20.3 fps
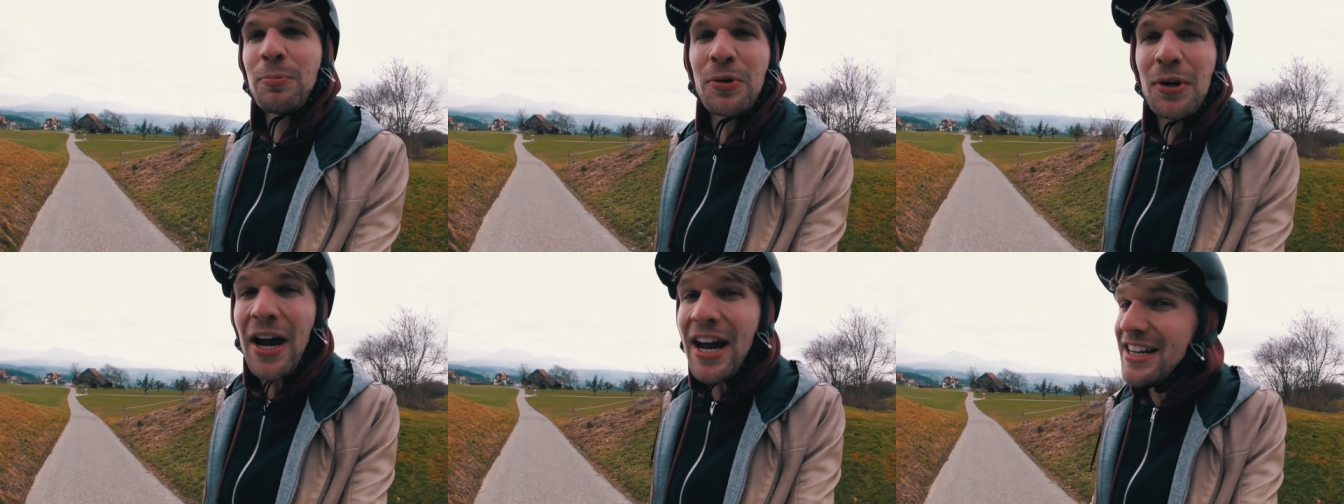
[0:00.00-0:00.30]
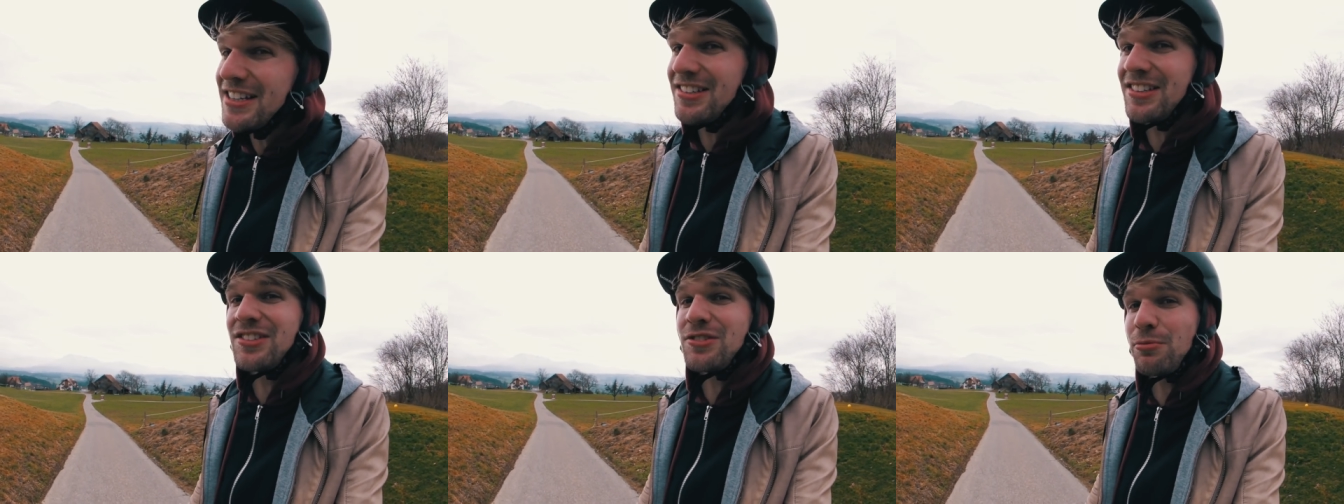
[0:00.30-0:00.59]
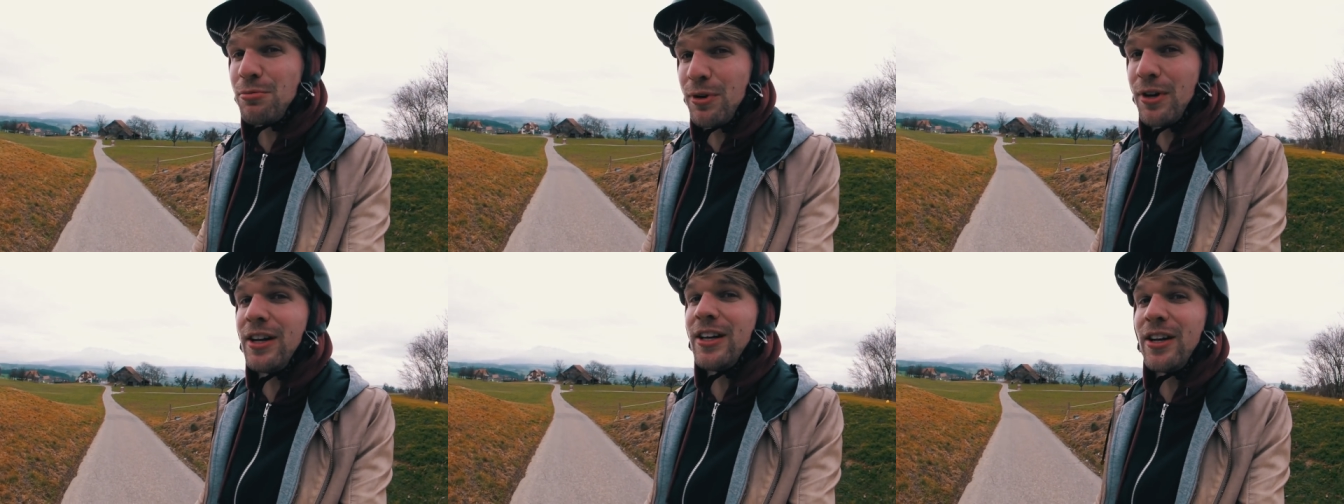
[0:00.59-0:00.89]
price
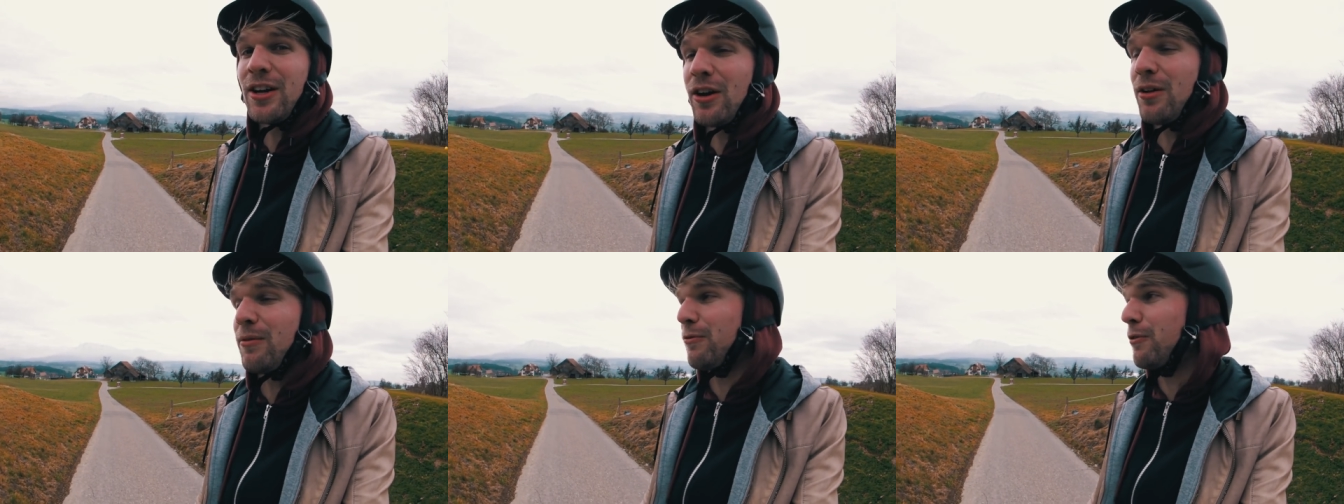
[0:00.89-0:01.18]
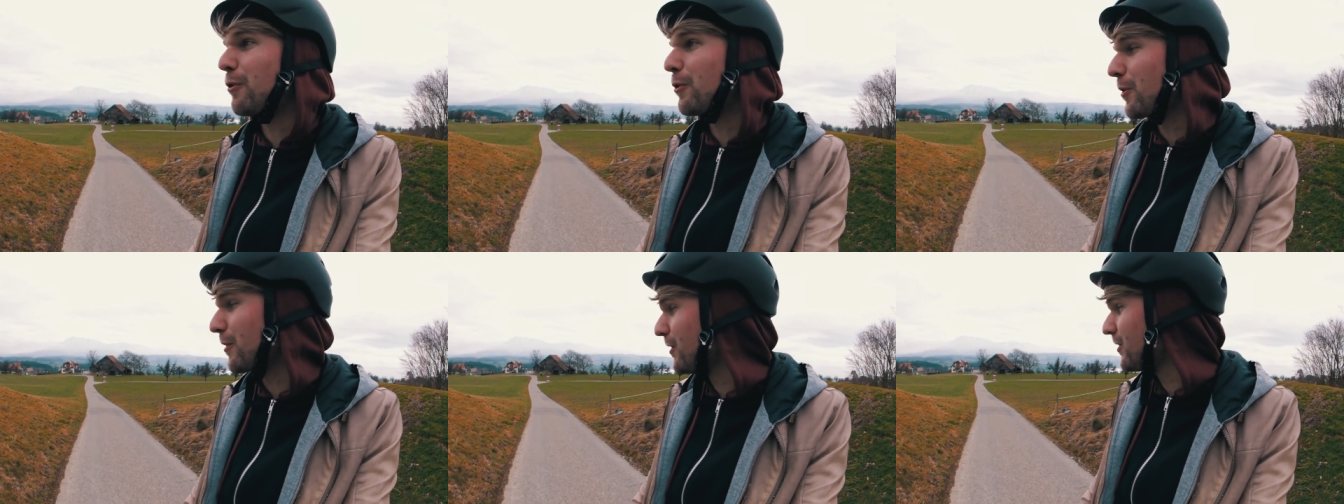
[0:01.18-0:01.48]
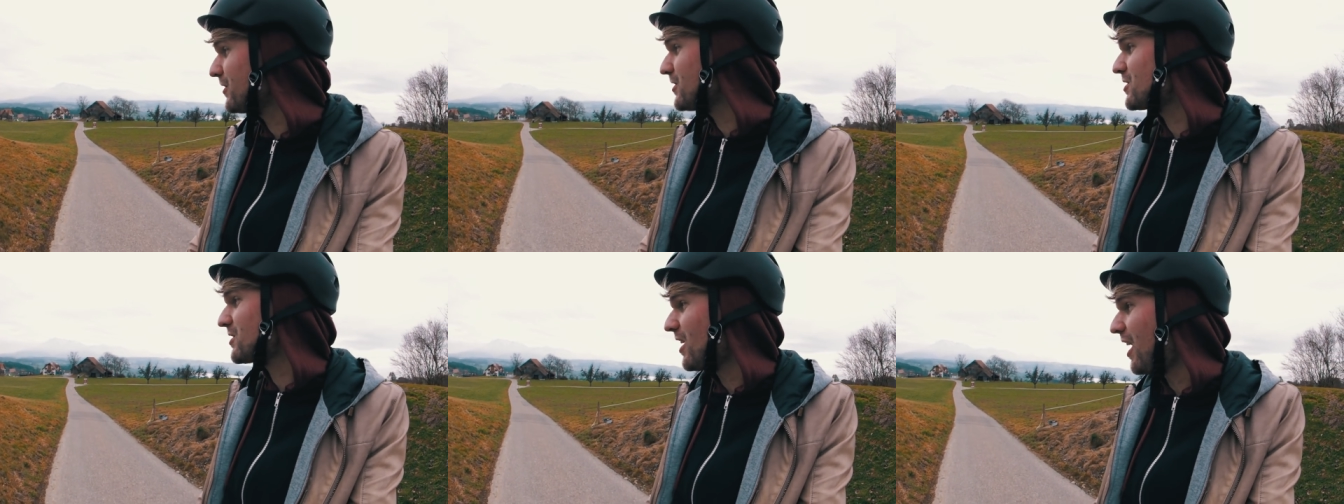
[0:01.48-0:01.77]
is really good.
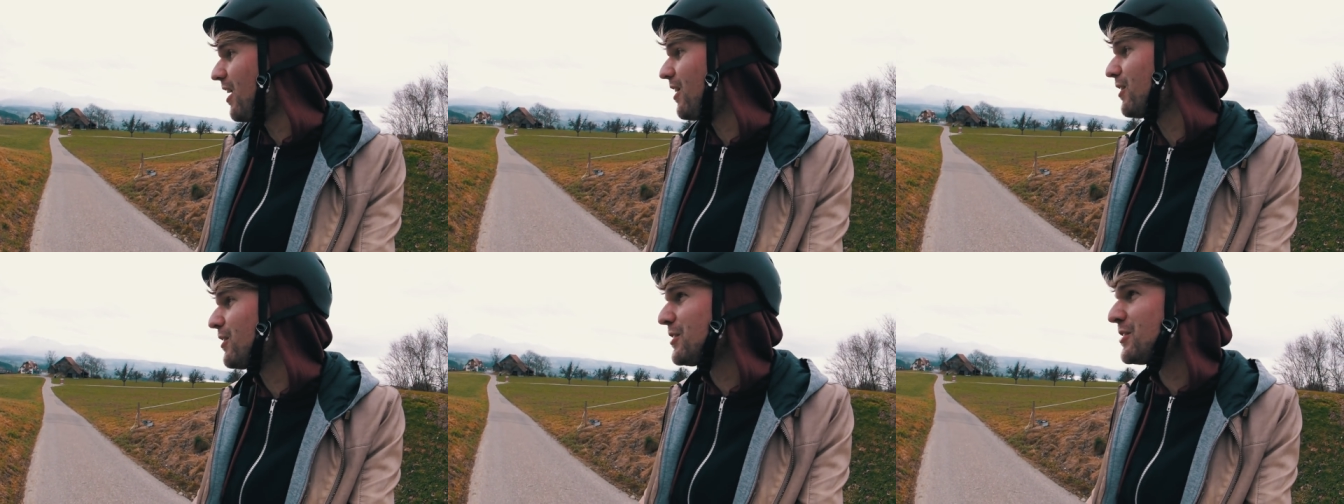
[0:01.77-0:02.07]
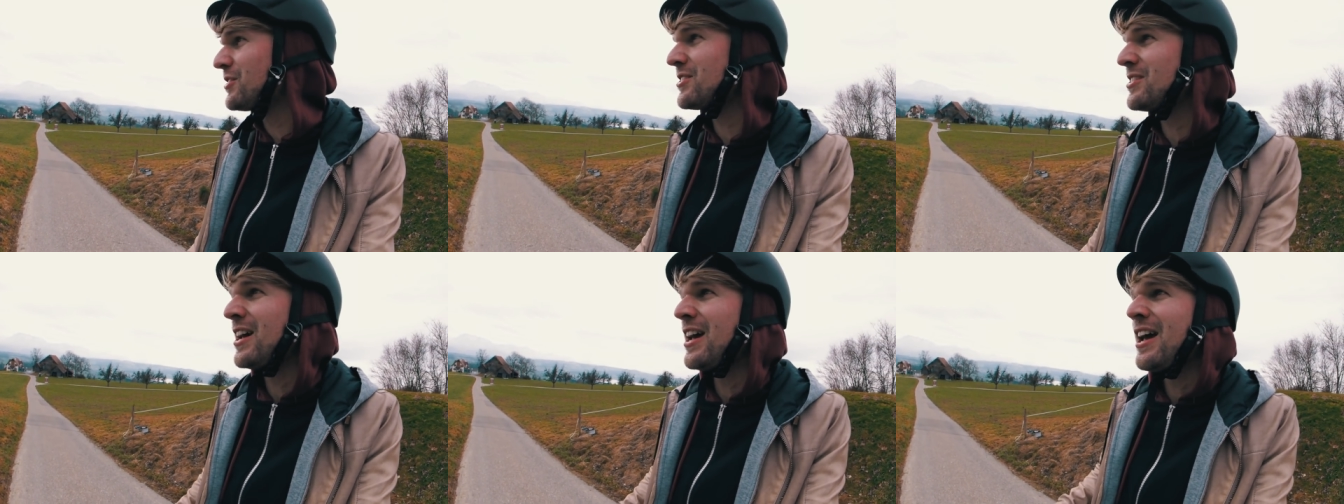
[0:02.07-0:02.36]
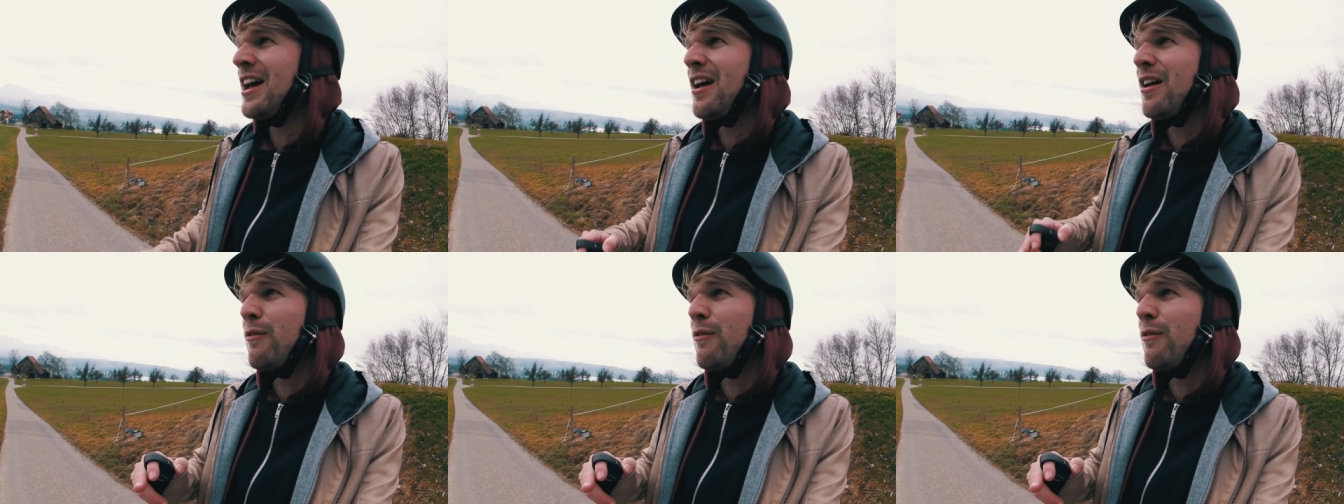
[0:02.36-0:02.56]
$400?